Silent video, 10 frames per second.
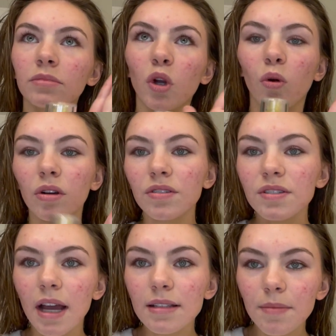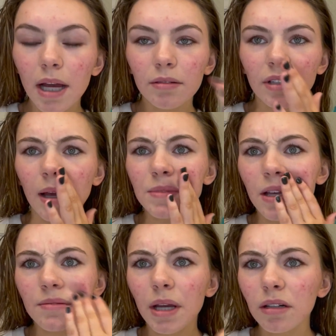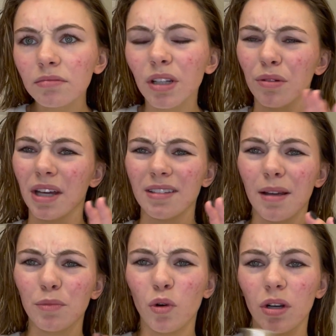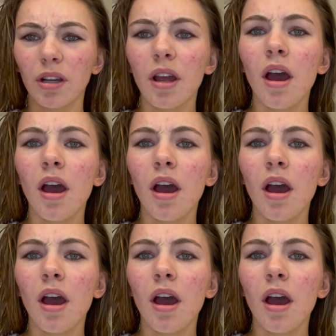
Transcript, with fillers: quarter size mount, dime size mount, no, not dime, quarter,